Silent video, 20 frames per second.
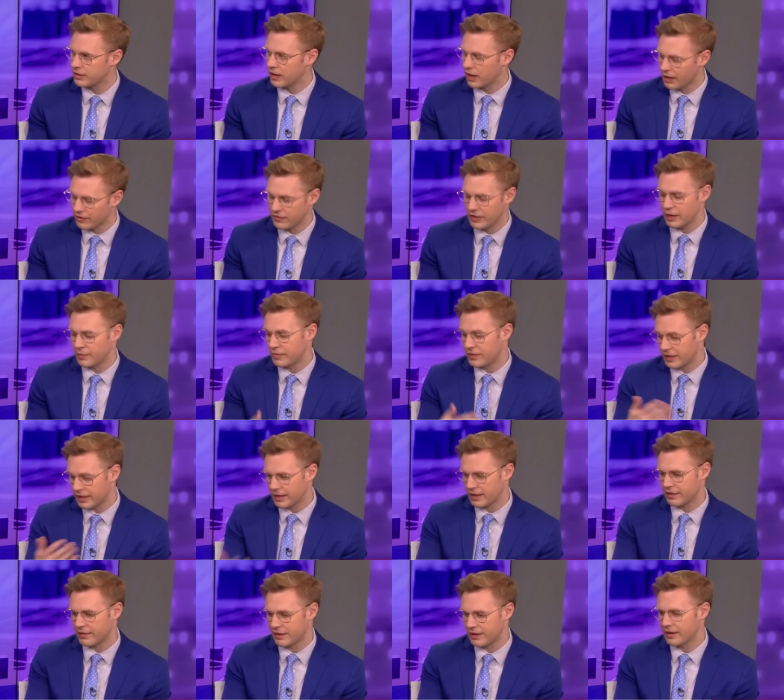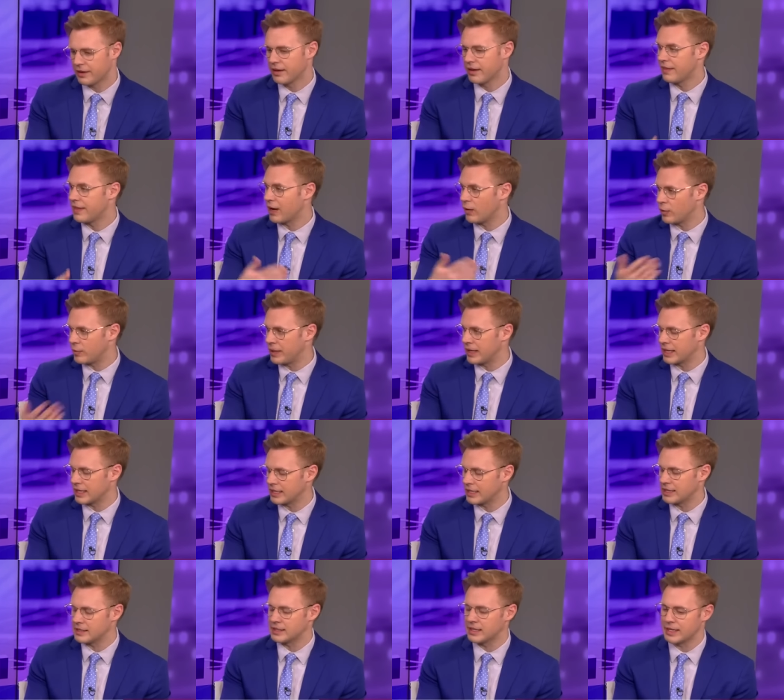of them, thinking that that would make
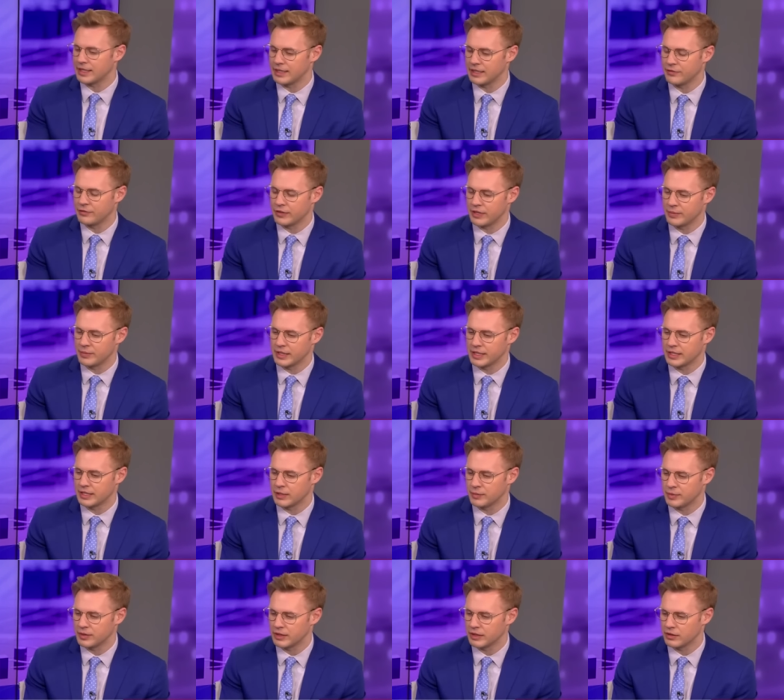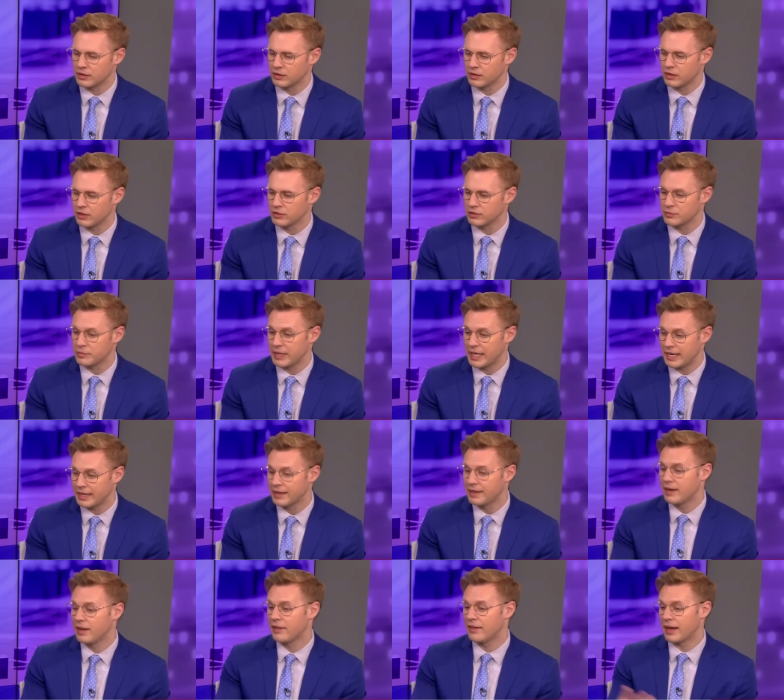it less likely for them to get their political goals
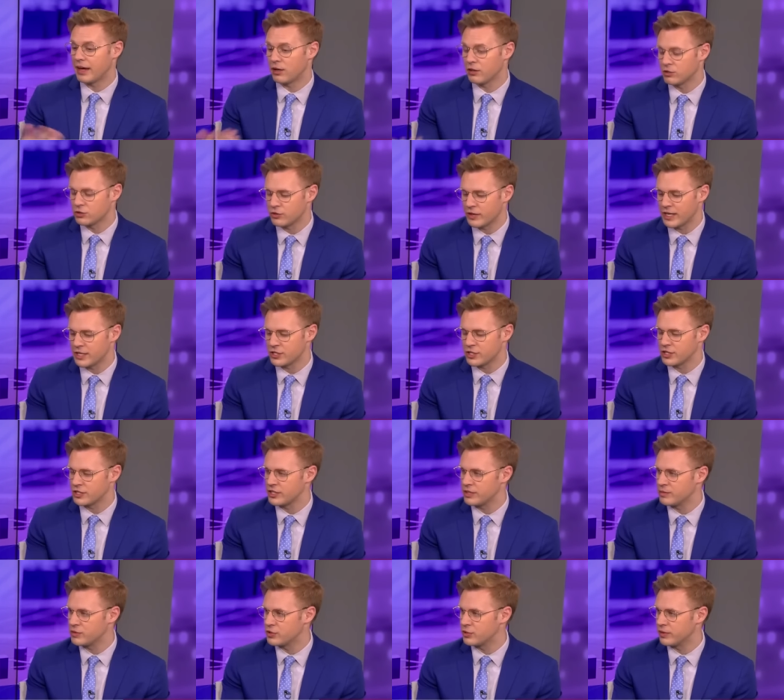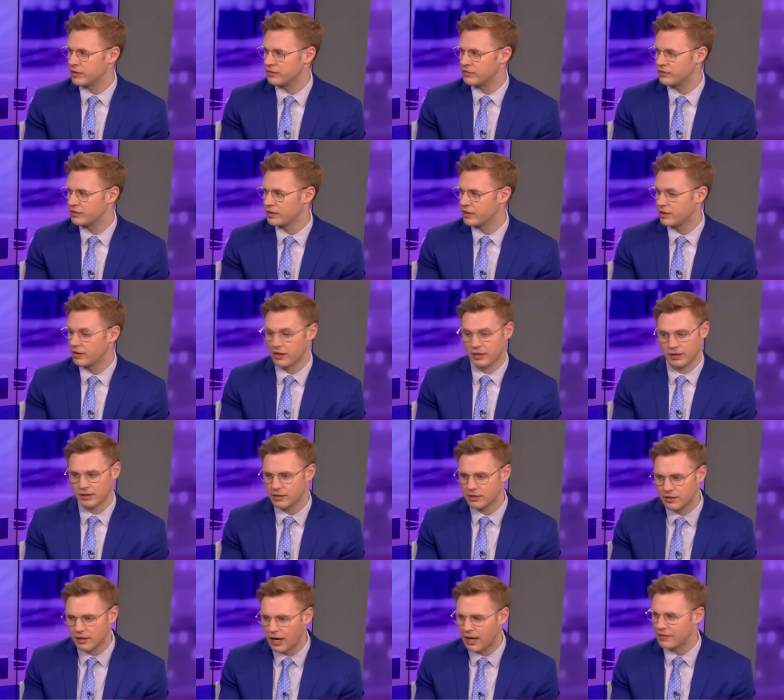met. That whole strategy seems to have
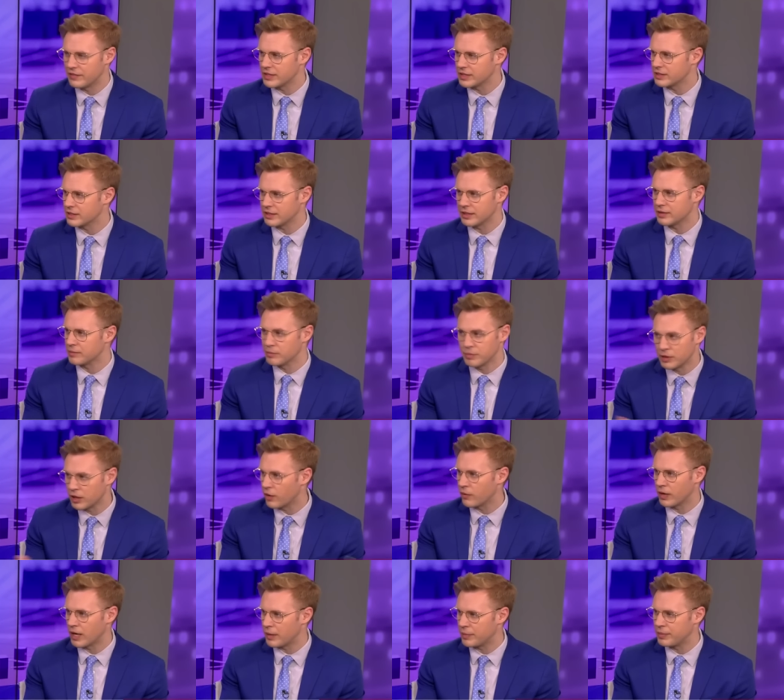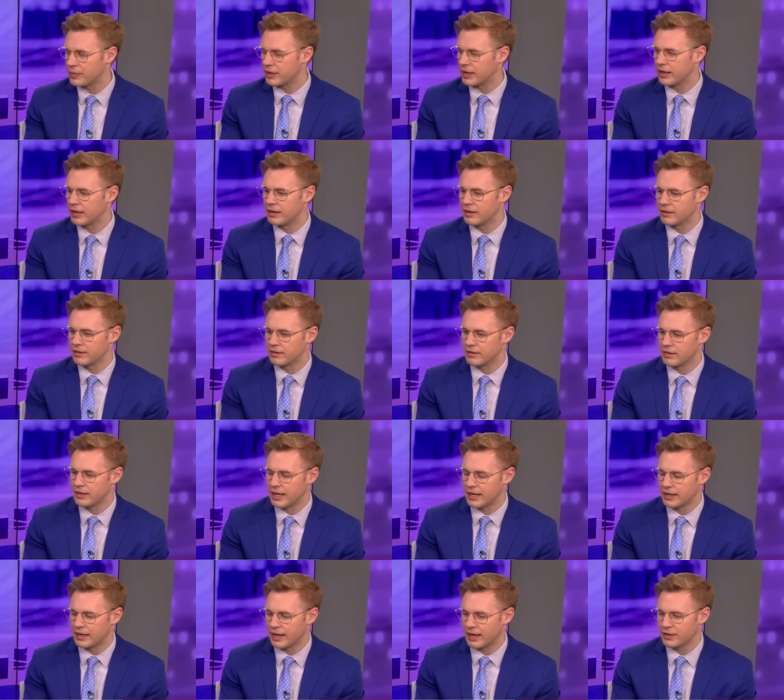obviously blown up in
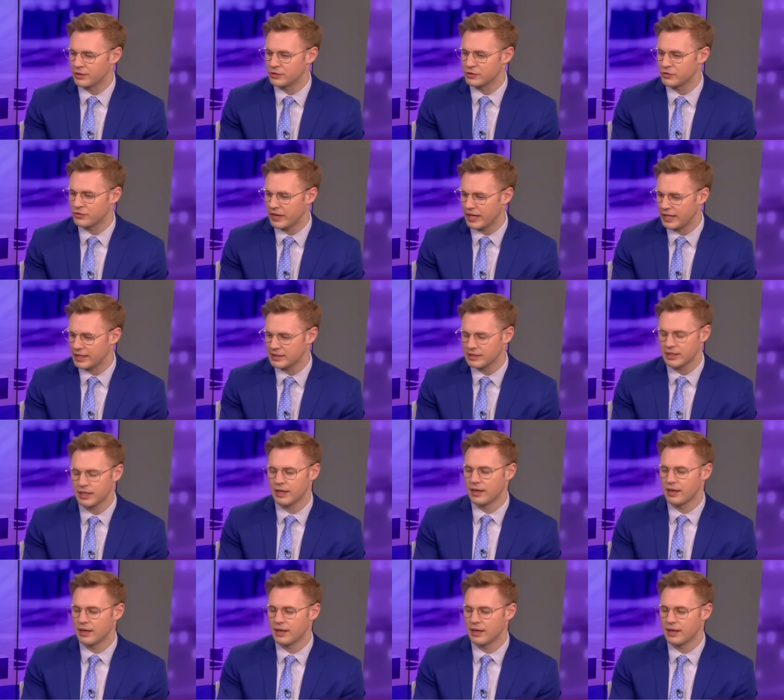Netanyahu's face,